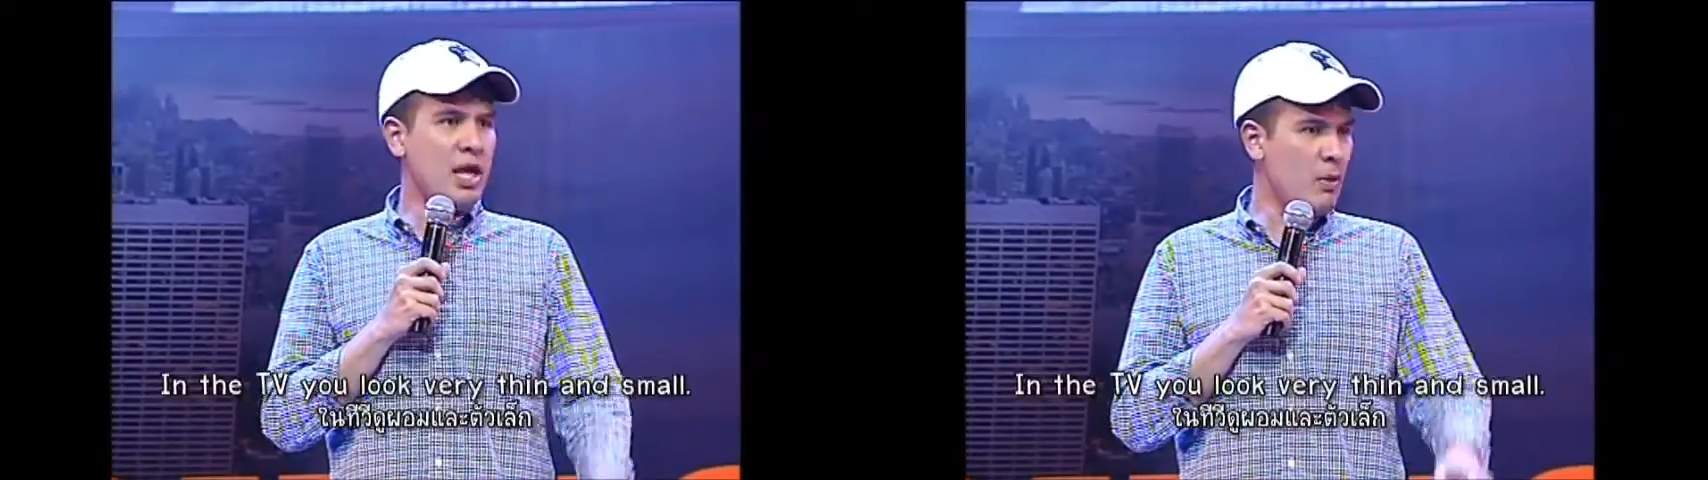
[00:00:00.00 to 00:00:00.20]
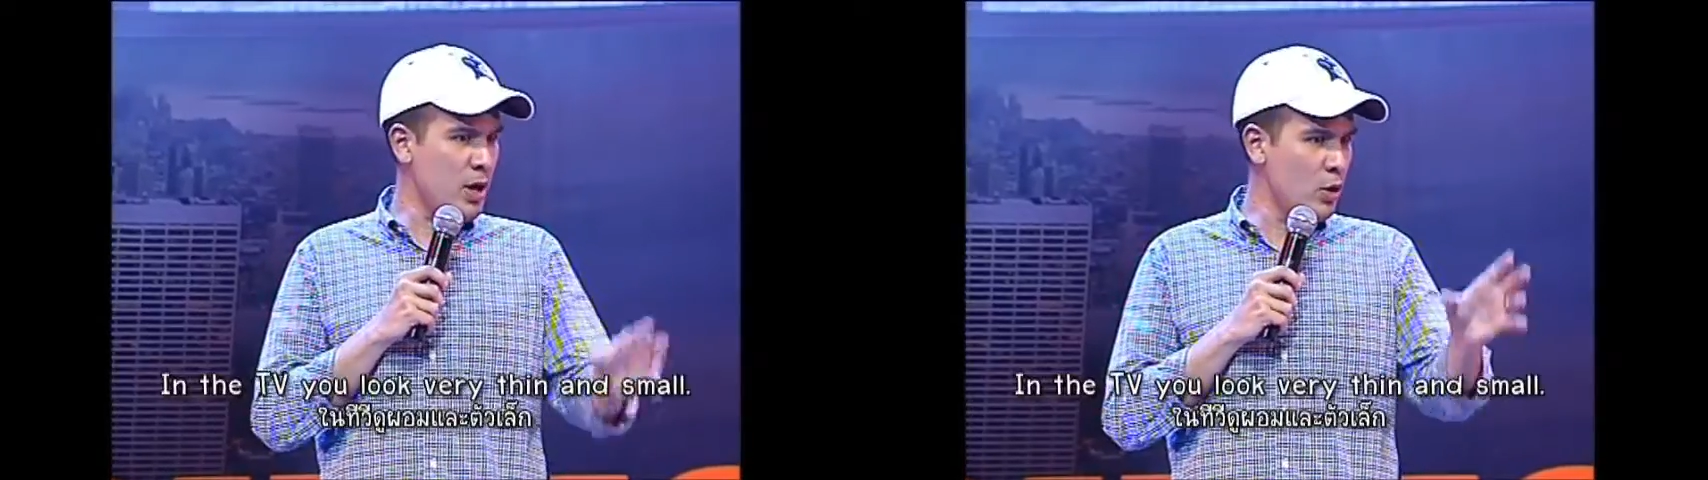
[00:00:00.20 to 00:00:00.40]

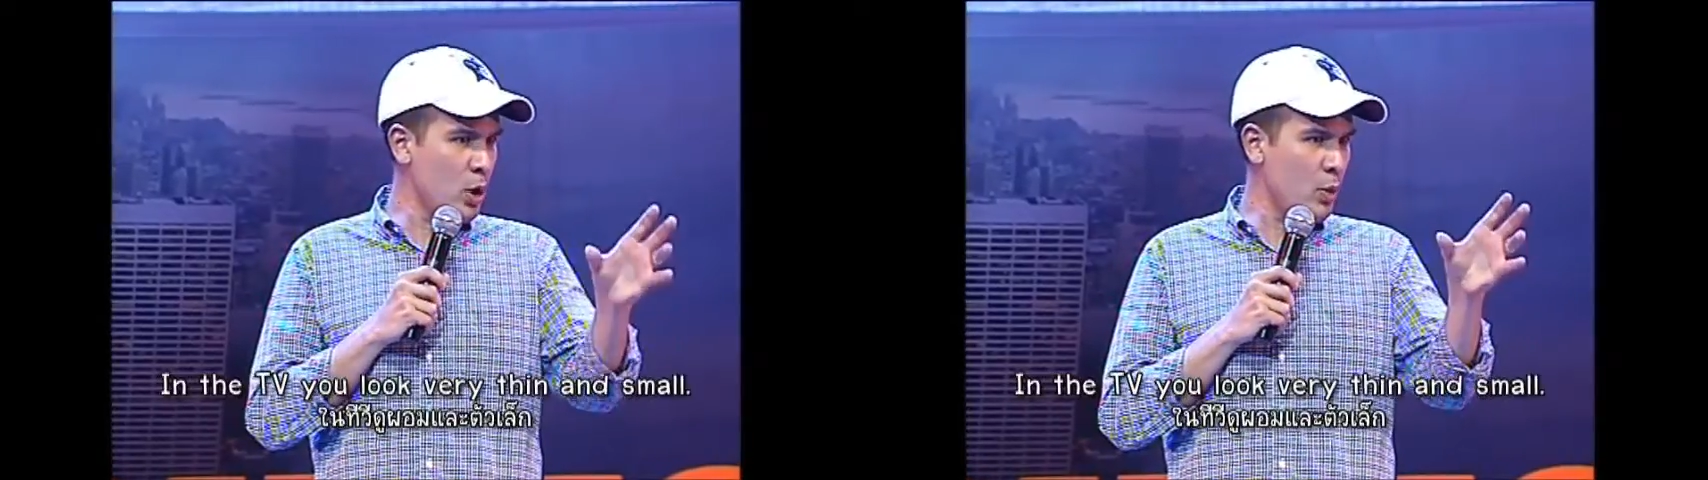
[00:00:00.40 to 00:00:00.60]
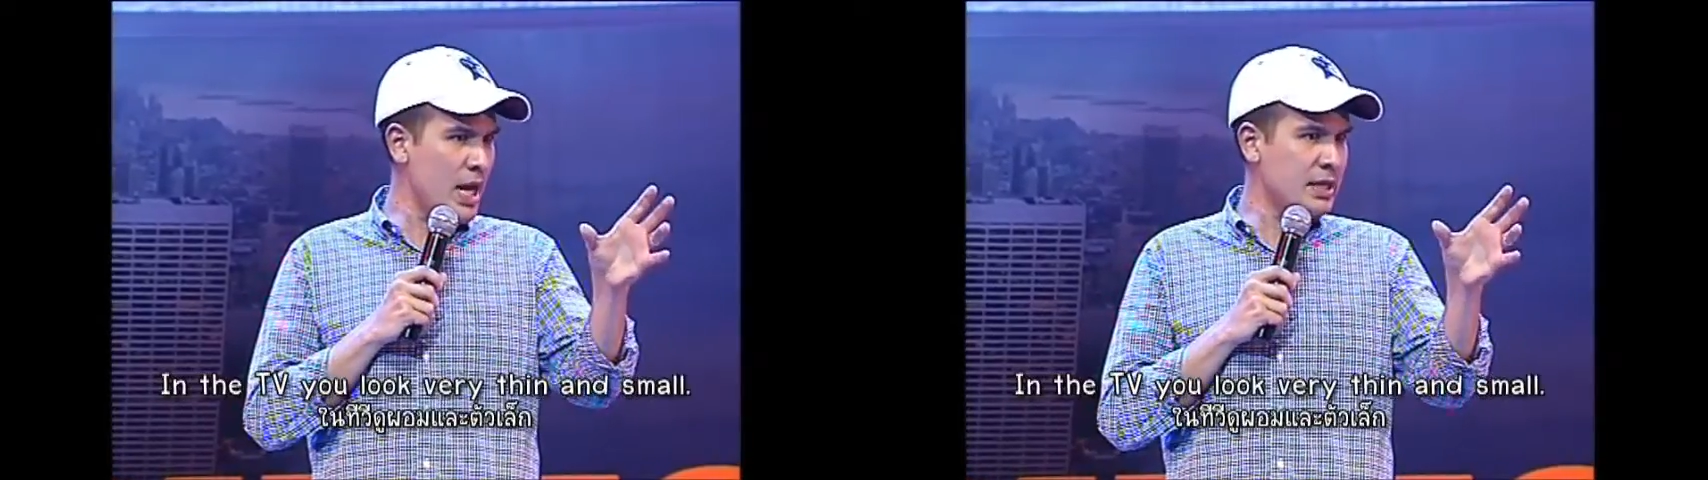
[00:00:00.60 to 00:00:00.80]
TV you
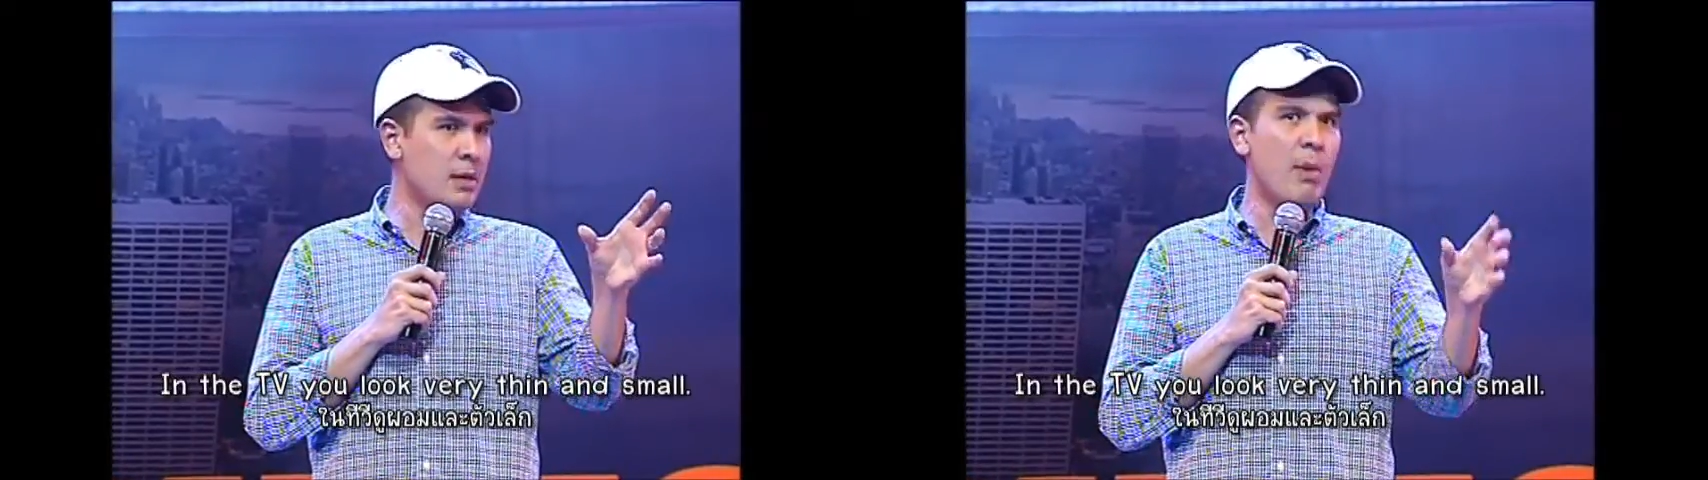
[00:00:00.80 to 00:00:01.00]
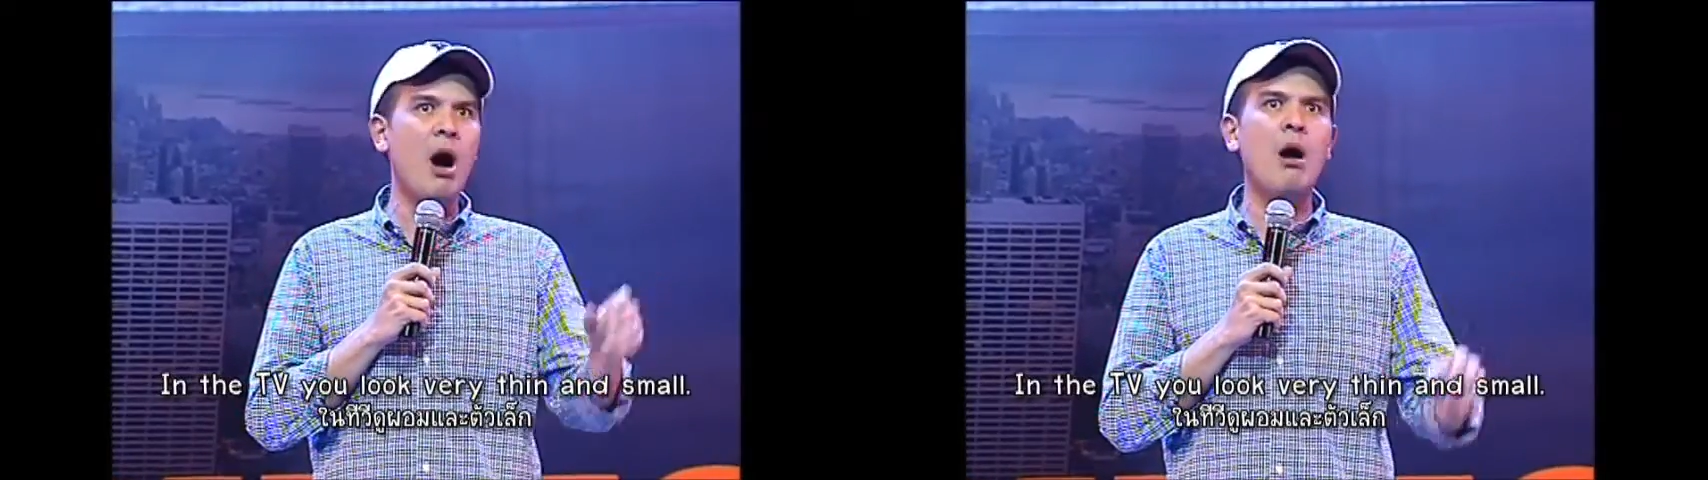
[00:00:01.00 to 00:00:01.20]
look very
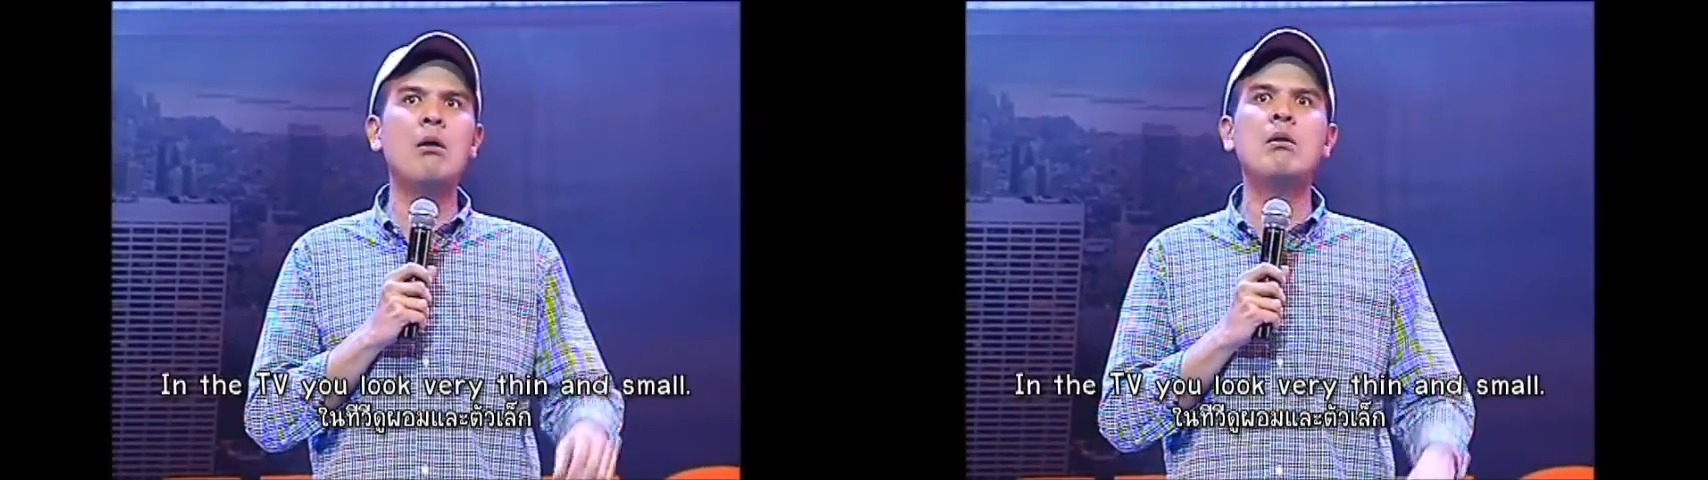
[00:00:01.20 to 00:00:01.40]
small